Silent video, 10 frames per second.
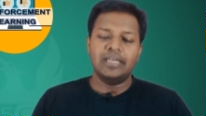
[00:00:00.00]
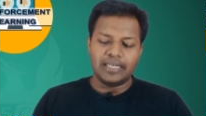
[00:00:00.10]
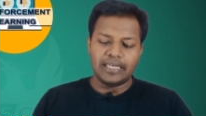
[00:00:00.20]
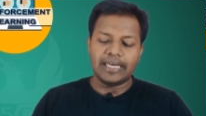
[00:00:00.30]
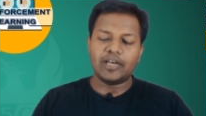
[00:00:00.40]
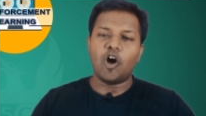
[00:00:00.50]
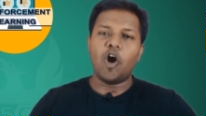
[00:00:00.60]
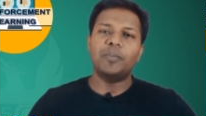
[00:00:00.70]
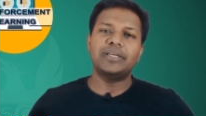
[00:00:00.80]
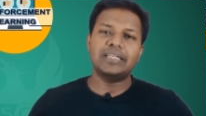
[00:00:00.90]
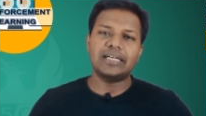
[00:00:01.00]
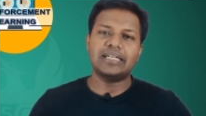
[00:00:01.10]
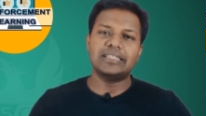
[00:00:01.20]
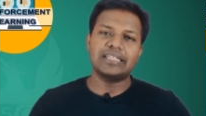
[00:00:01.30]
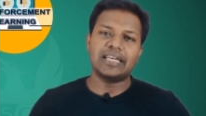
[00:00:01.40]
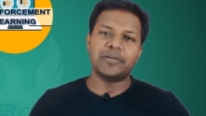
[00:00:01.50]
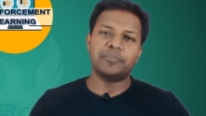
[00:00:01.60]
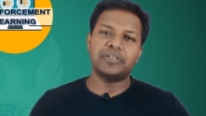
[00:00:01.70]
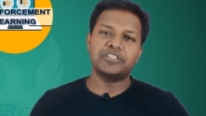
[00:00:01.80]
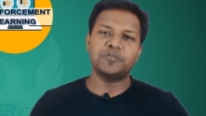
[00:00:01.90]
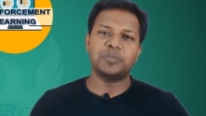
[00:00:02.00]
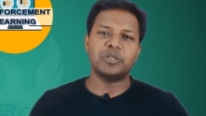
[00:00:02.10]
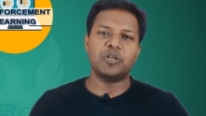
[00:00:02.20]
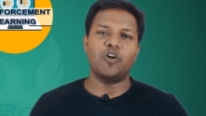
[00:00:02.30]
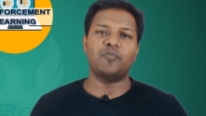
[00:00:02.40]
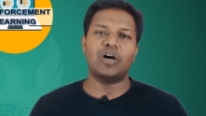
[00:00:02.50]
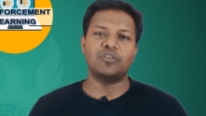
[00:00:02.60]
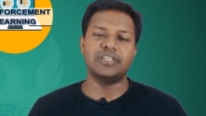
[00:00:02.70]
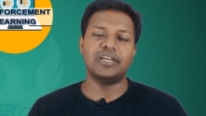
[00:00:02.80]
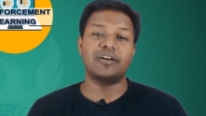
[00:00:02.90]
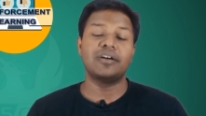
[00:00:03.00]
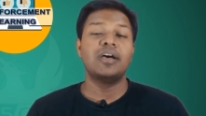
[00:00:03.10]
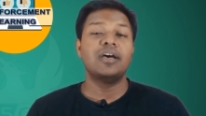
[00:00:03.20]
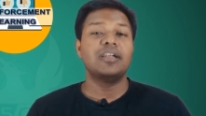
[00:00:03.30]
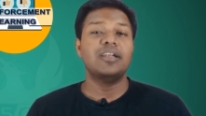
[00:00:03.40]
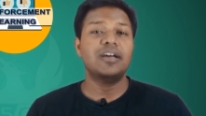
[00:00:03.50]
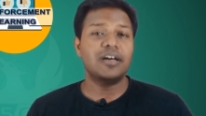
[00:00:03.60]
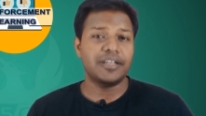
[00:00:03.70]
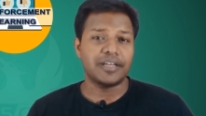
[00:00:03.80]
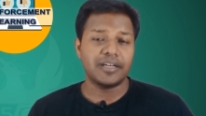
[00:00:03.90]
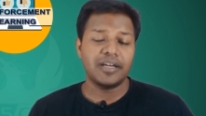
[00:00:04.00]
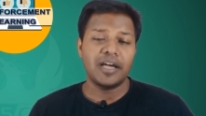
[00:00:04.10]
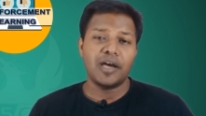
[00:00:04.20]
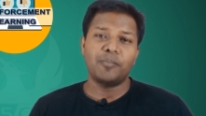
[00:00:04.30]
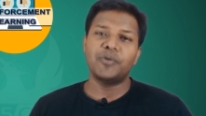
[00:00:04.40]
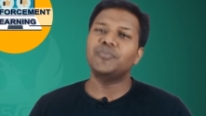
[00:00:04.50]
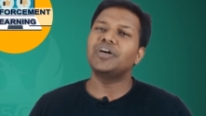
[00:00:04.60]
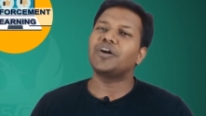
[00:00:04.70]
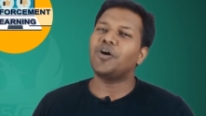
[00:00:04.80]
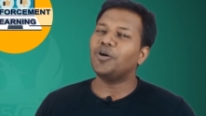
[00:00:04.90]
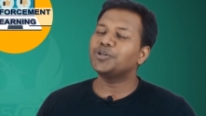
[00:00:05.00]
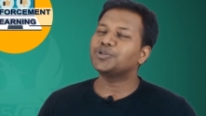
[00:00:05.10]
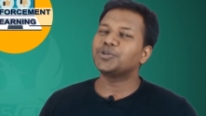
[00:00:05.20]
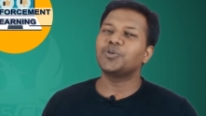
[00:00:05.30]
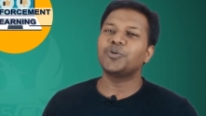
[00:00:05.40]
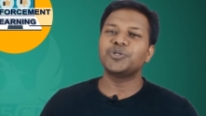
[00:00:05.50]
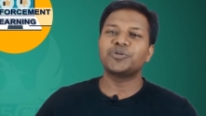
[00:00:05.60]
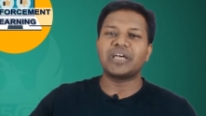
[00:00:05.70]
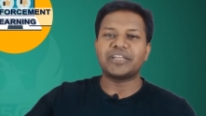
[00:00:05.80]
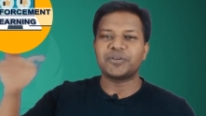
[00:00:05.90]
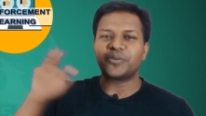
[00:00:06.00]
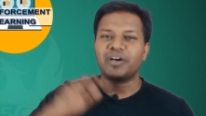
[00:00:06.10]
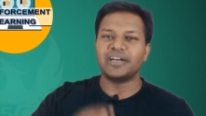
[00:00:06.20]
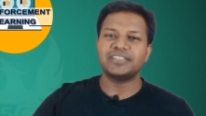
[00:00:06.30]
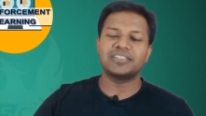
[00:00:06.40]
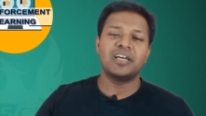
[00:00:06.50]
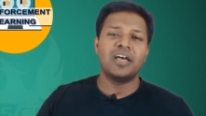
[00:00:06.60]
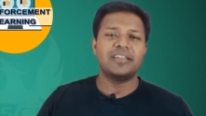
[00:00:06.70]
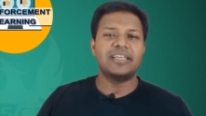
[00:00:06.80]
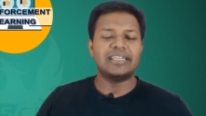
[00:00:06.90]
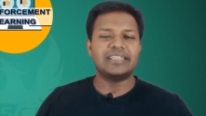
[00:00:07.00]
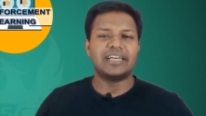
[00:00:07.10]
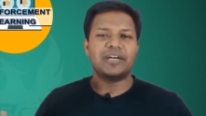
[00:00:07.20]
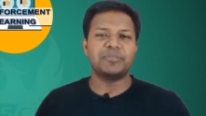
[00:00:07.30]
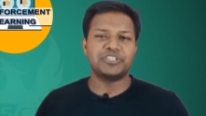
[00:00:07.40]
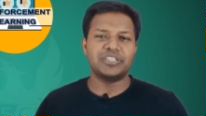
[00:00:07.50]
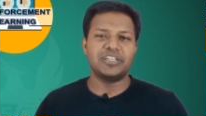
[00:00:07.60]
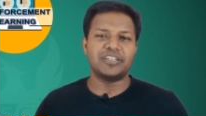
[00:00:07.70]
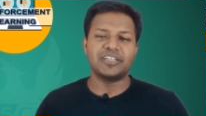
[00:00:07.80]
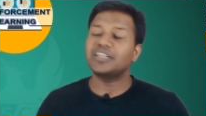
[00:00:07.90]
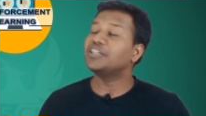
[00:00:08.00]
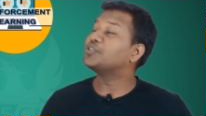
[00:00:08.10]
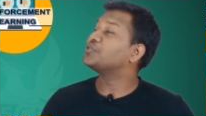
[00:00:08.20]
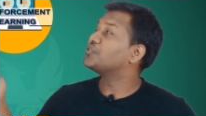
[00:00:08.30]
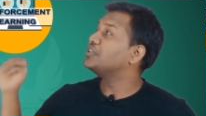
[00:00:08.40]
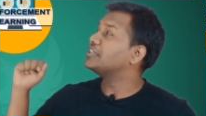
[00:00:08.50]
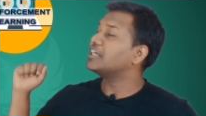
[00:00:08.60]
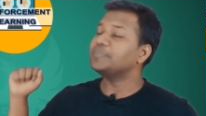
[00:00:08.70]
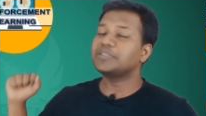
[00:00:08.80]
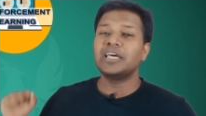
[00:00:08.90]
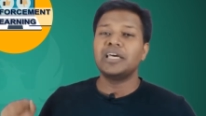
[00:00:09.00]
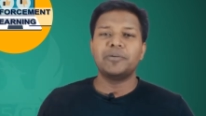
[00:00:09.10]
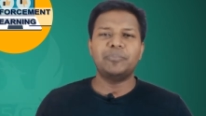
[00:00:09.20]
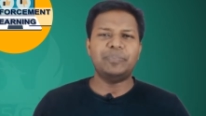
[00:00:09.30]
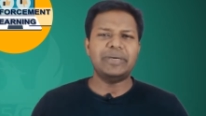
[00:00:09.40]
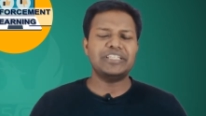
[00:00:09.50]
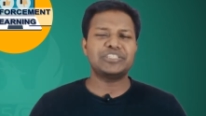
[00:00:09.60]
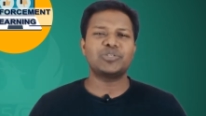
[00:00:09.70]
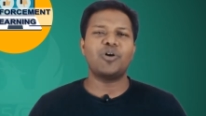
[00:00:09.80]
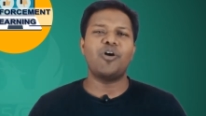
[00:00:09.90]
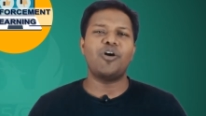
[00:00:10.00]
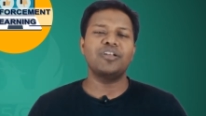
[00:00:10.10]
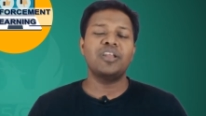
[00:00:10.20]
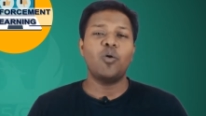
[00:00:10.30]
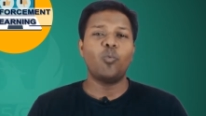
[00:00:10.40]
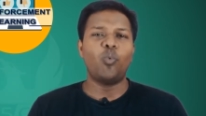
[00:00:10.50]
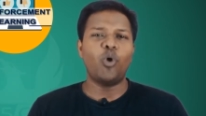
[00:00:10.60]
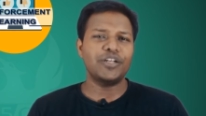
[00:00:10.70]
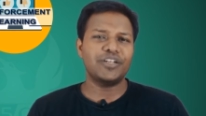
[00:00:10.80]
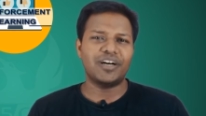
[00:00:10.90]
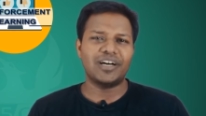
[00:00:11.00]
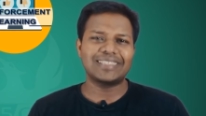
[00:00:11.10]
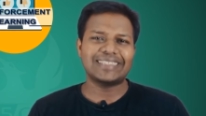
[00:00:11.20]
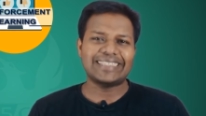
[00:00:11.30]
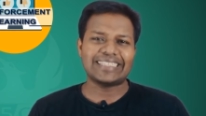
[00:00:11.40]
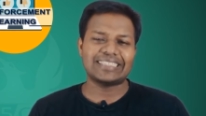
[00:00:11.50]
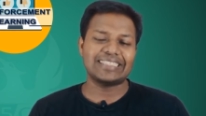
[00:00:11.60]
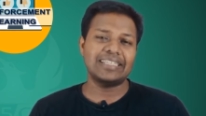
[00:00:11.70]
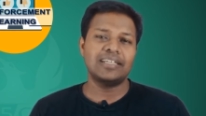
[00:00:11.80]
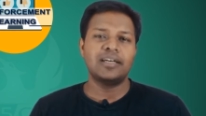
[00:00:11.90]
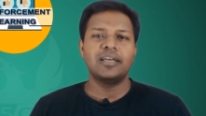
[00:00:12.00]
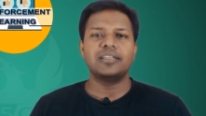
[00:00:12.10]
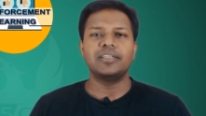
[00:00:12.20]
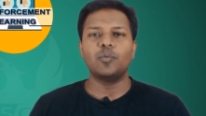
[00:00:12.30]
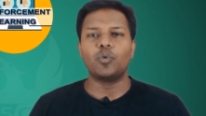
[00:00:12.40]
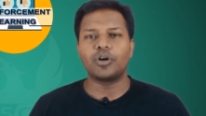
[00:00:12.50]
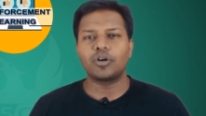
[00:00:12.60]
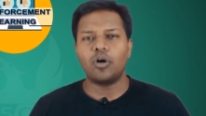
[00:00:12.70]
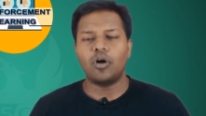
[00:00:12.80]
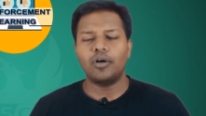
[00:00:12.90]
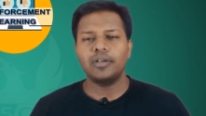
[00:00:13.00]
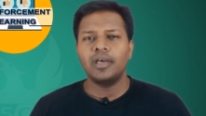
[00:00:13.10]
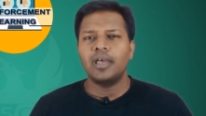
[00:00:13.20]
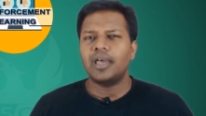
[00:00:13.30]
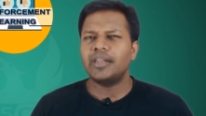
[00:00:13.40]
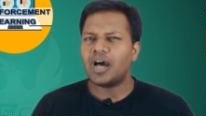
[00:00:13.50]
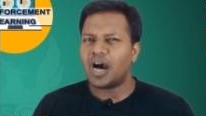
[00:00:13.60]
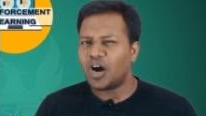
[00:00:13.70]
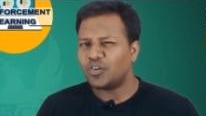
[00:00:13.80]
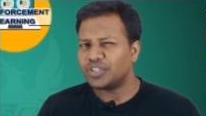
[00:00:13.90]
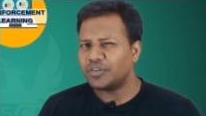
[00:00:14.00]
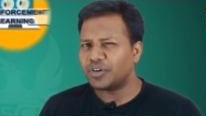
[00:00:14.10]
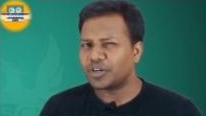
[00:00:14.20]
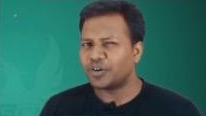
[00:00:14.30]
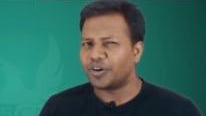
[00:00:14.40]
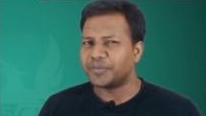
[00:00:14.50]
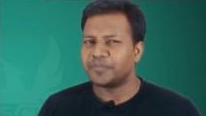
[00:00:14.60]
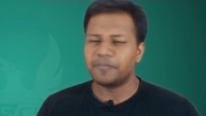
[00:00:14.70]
a common underlying principle of how they are learning, but we are also going to categorize the entire machine learning into three types based on what are the data set they work on and how they work on.